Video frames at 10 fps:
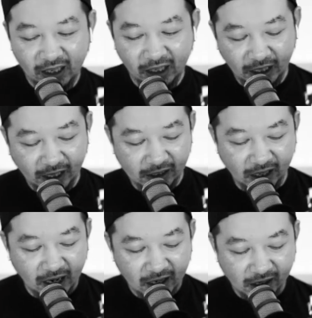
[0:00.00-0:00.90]
Like as a
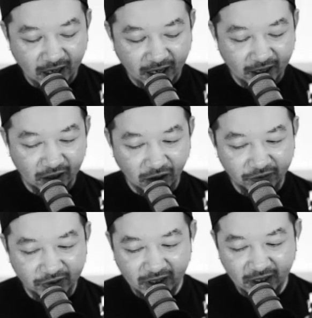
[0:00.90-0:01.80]
car guy,
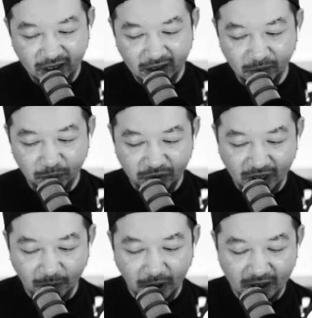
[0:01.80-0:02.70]
obviously
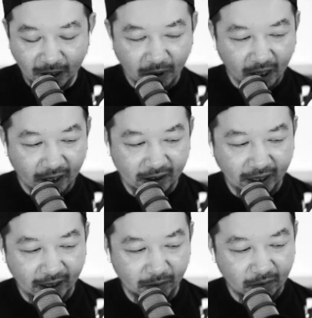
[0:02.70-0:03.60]
some guys
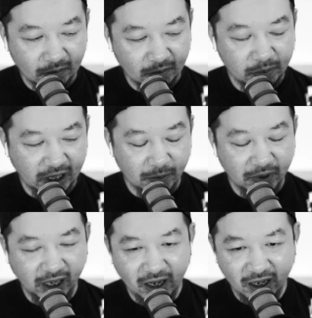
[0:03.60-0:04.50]
become
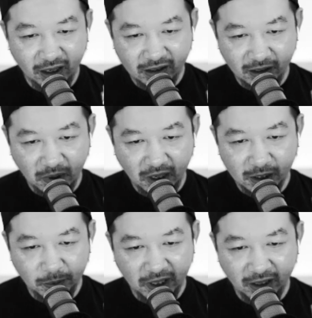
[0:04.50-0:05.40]
mechanics. Some
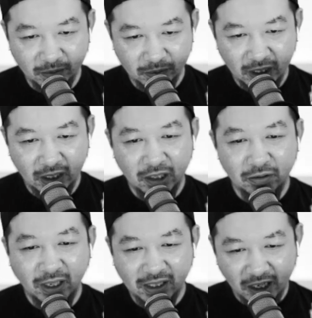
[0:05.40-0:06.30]
guys become
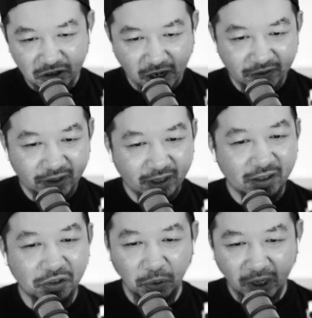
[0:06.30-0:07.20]
race car
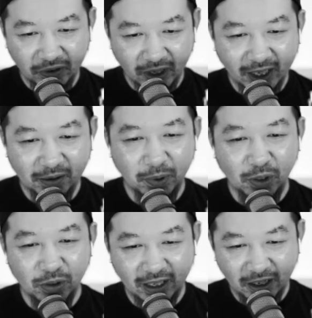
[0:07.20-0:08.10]
drivers or whatever, like
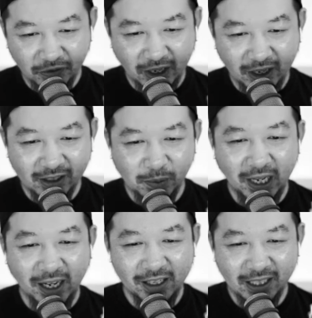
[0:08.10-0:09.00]
because they love cars. But
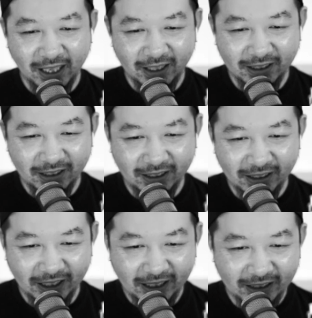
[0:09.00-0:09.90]
how do you get into
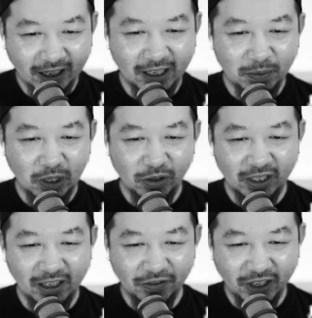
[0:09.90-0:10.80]
detailing because
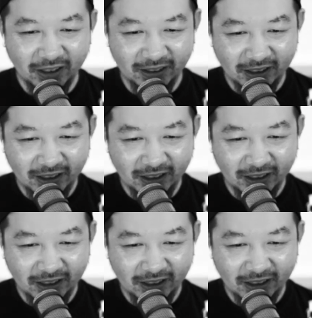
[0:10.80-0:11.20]
you love cars?